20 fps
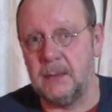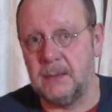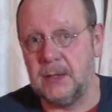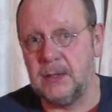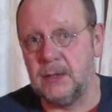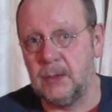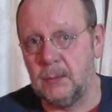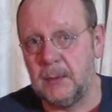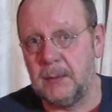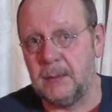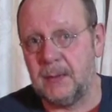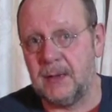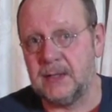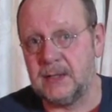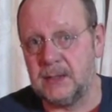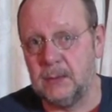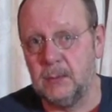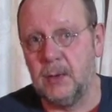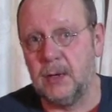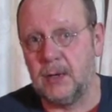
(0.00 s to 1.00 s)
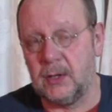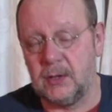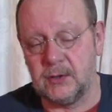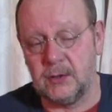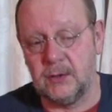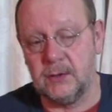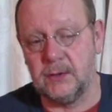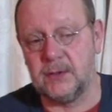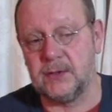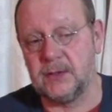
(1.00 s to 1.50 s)
that you'll be placing workers
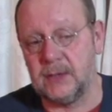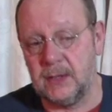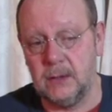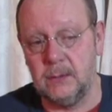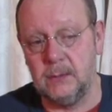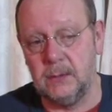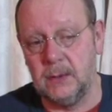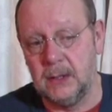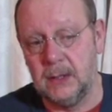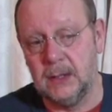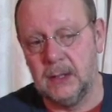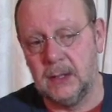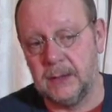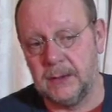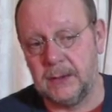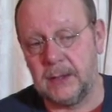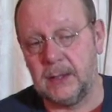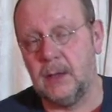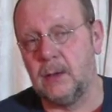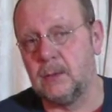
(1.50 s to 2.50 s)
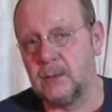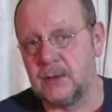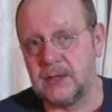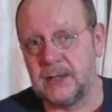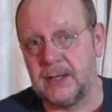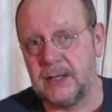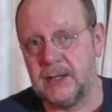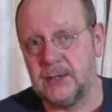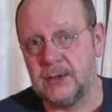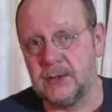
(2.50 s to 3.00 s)
on the stone and the gold
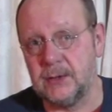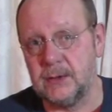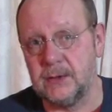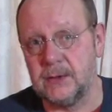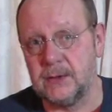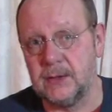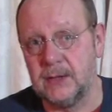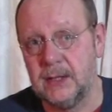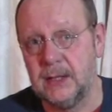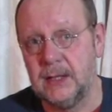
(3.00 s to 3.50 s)
stations